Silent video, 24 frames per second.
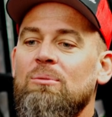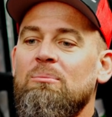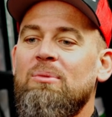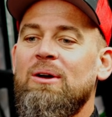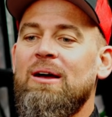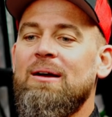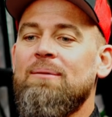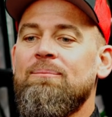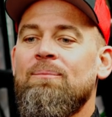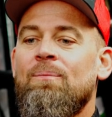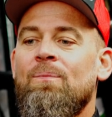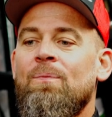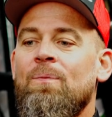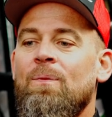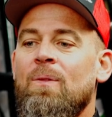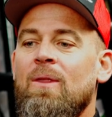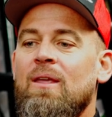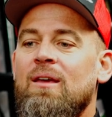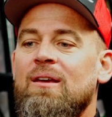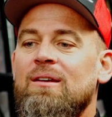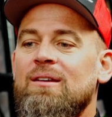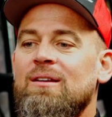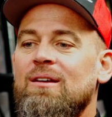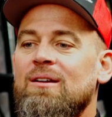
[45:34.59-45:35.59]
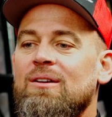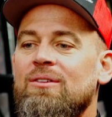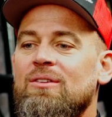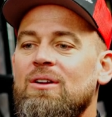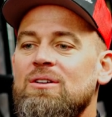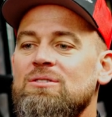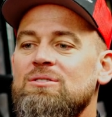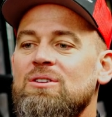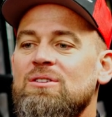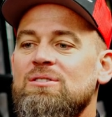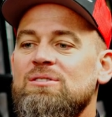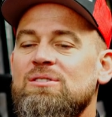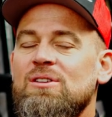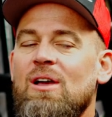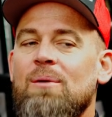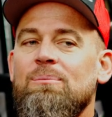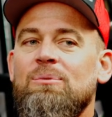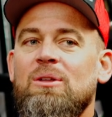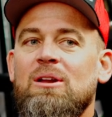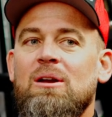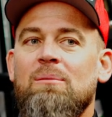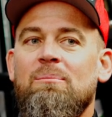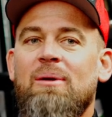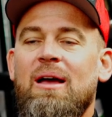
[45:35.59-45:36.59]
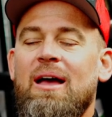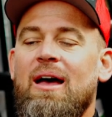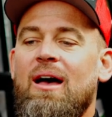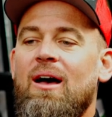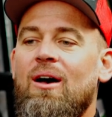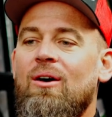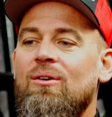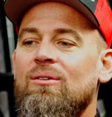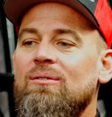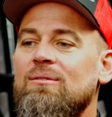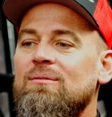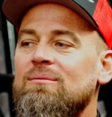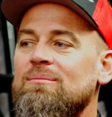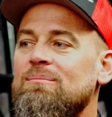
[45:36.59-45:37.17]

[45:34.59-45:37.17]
But there's just something about